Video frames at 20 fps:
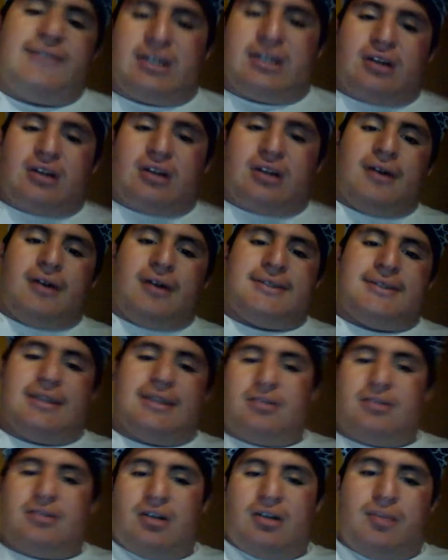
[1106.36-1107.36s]
cards, sell
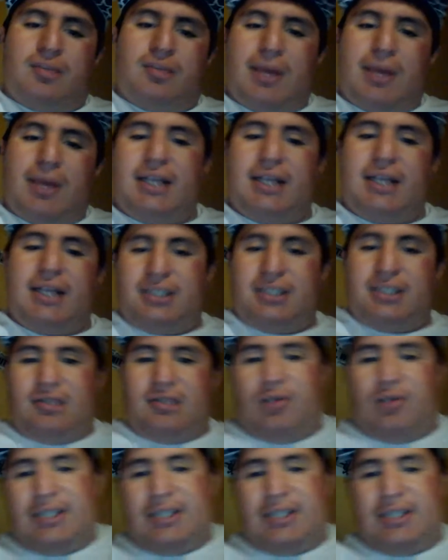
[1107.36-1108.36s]
to Ernie Banks,
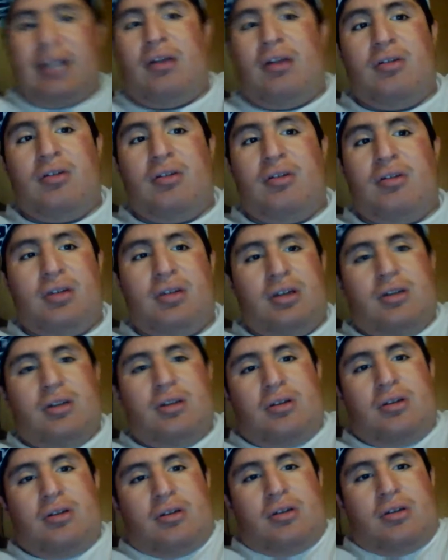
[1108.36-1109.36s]
Monsanto,
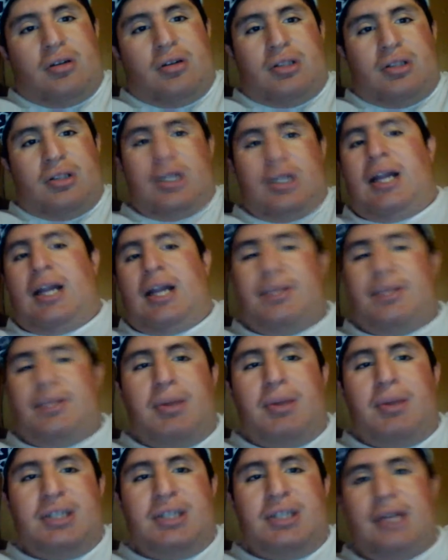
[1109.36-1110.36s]
Jenkins expansion
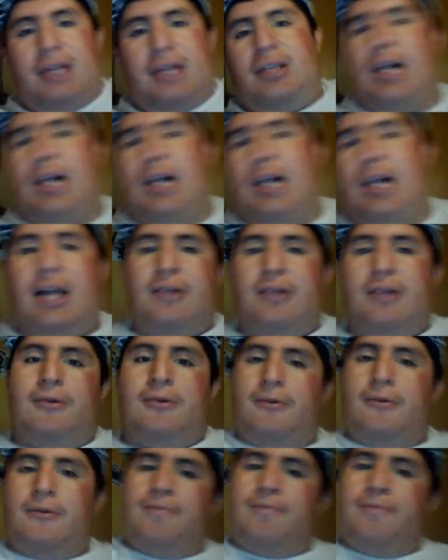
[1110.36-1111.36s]
teams or not.
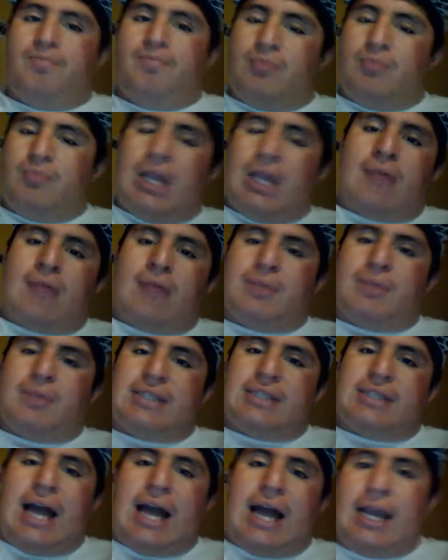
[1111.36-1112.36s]
MLB's
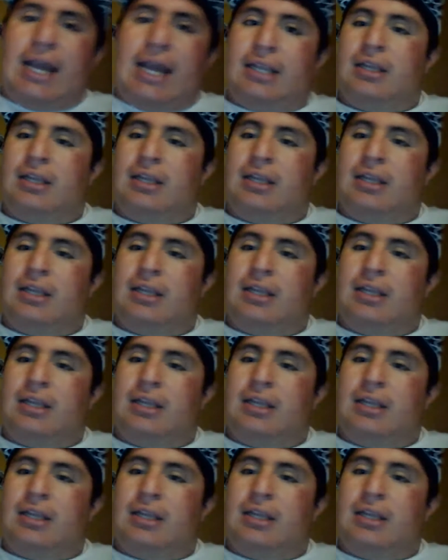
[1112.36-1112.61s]
dying.